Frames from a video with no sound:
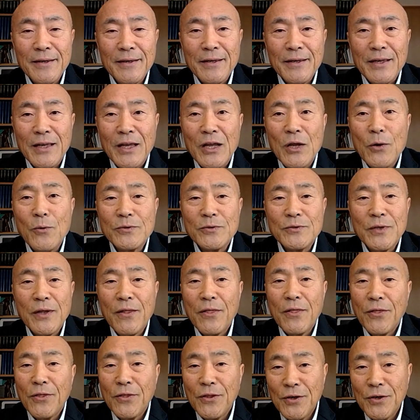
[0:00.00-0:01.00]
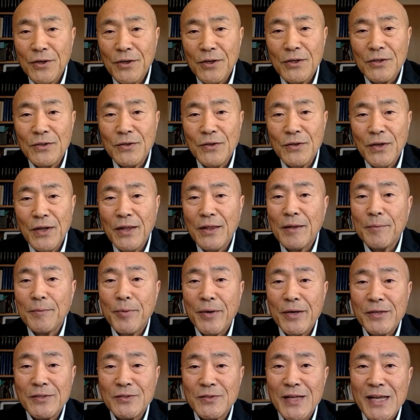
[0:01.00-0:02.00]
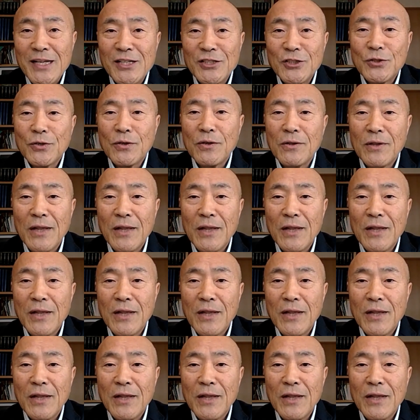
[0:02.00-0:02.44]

He was the third in the presidential